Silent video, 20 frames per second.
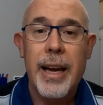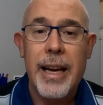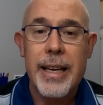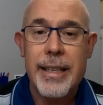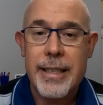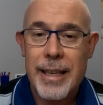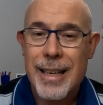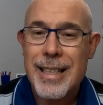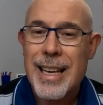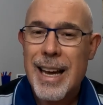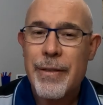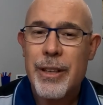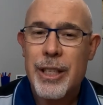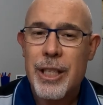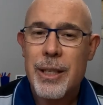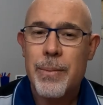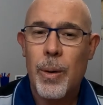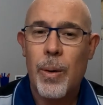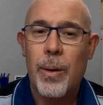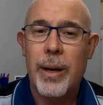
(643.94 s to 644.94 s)
It does have a
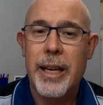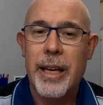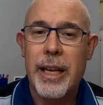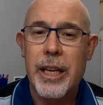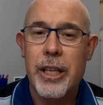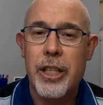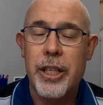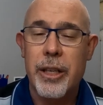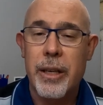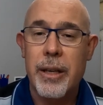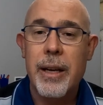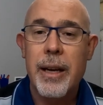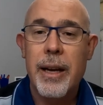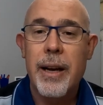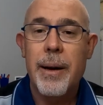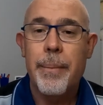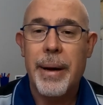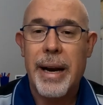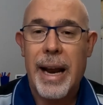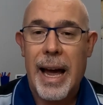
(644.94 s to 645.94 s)
smaller kitchen,
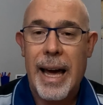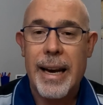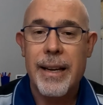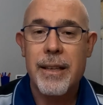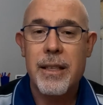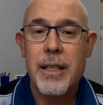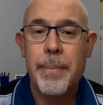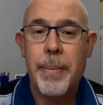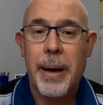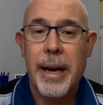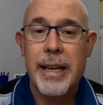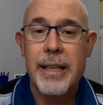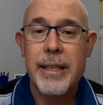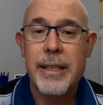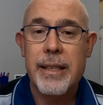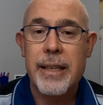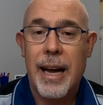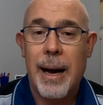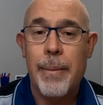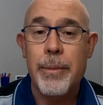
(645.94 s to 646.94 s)
but added
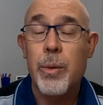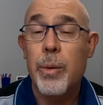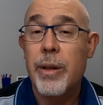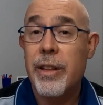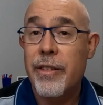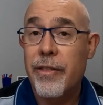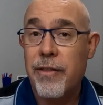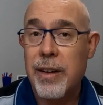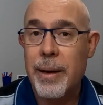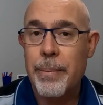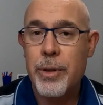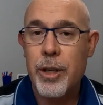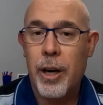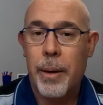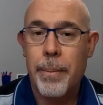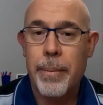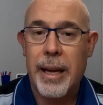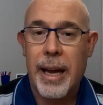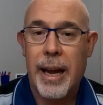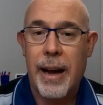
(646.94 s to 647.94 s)
space comes with a flip
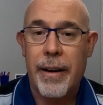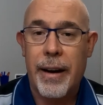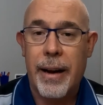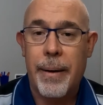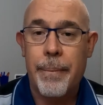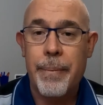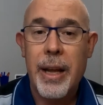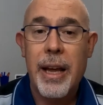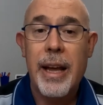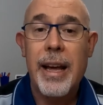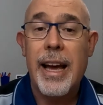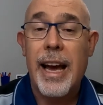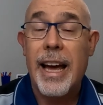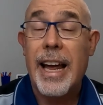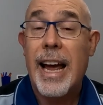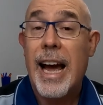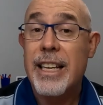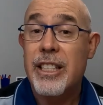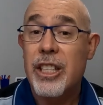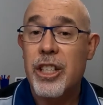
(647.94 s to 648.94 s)
top counter.
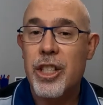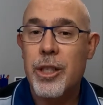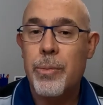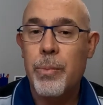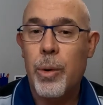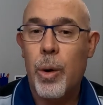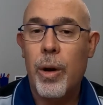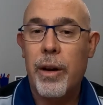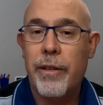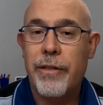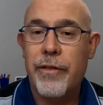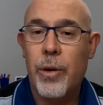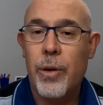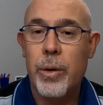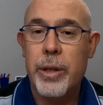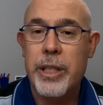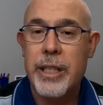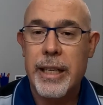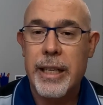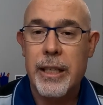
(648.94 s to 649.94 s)
It has a smaller
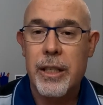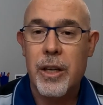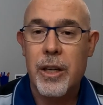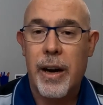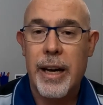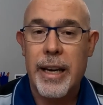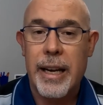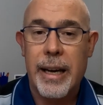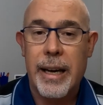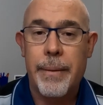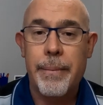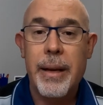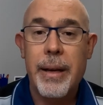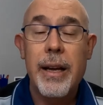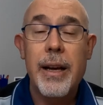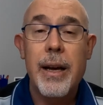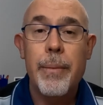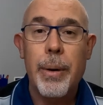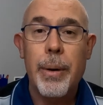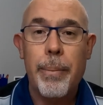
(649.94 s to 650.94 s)
4-seat dinette,
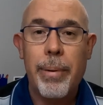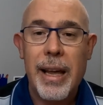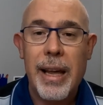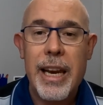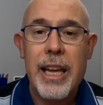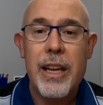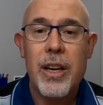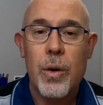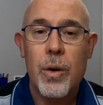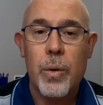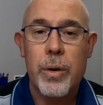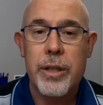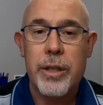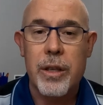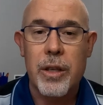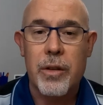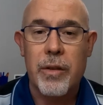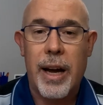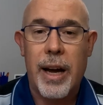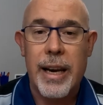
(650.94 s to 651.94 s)
but plenty of nooks
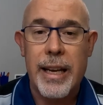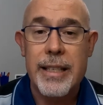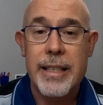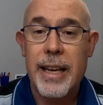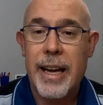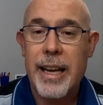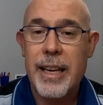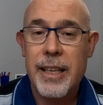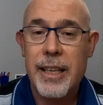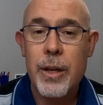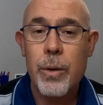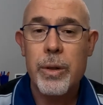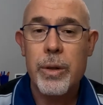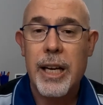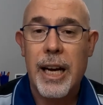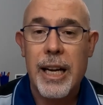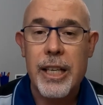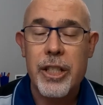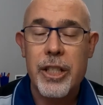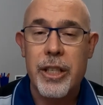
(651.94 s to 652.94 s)
and crannies and little
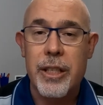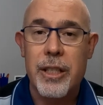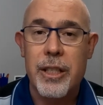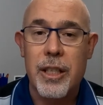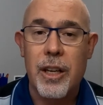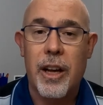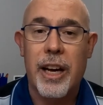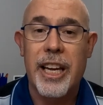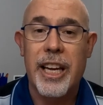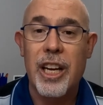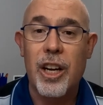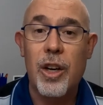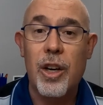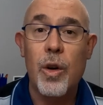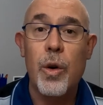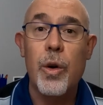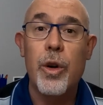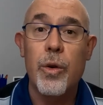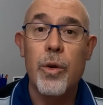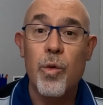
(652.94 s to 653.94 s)
touches like
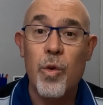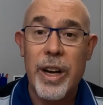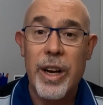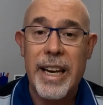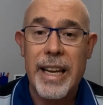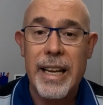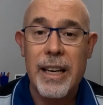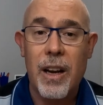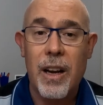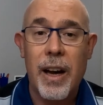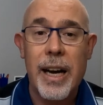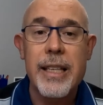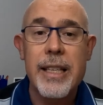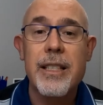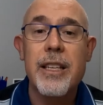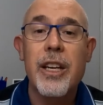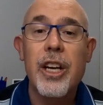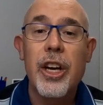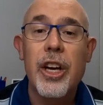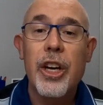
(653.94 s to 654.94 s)
included reading
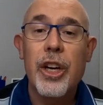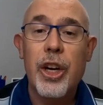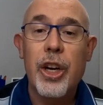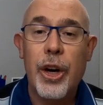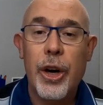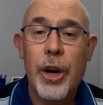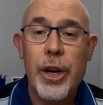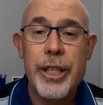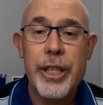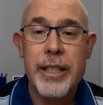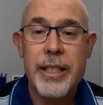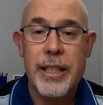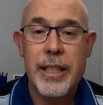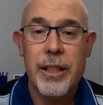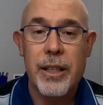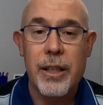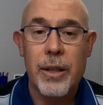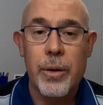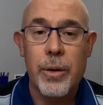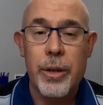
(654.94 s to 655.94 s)
lights, curtains
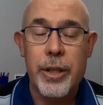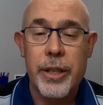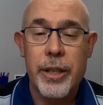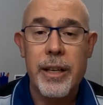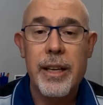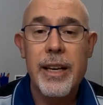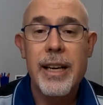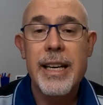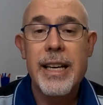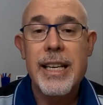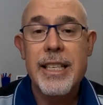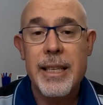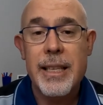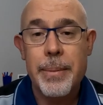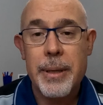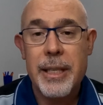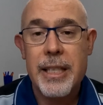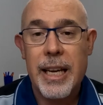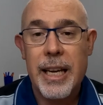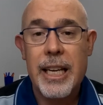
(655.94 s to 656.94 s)
in the Luton,
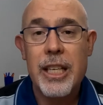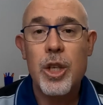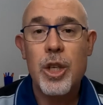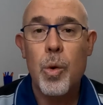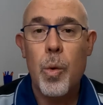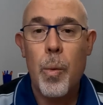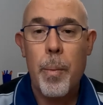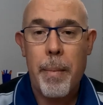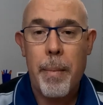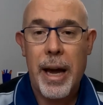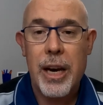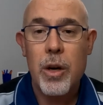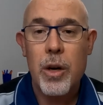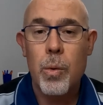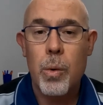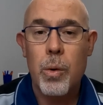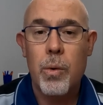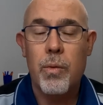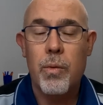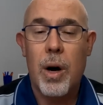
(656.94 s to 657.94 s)
substantial
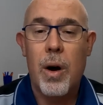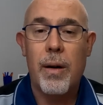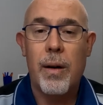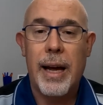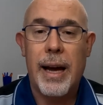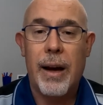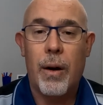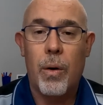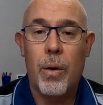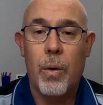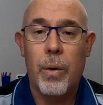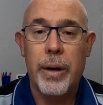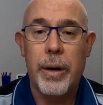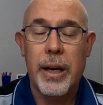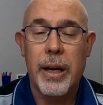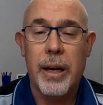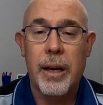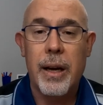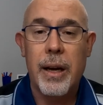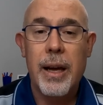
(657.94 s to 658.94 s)
manual rollout
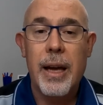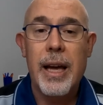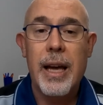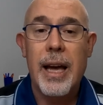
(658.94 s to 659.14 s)
awning,